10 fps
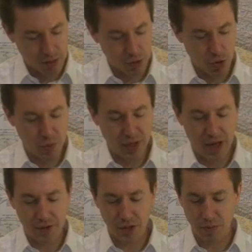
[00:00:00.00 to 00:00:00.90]
Scooping
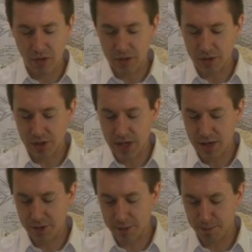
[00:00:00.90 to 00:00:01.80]
out some of these
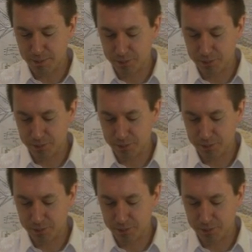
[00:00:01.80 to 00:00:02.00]
leaves.